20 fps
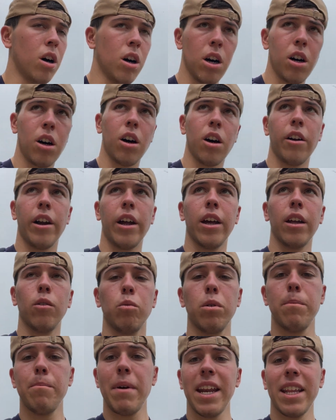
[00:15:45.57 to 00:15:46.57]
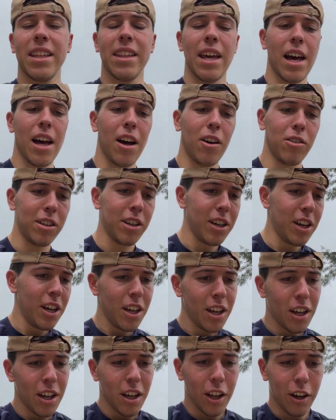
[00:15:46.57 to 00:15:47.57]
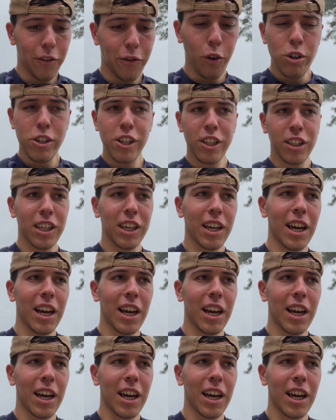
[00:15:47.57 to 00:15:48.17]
All right, we made it down. Unfortunately,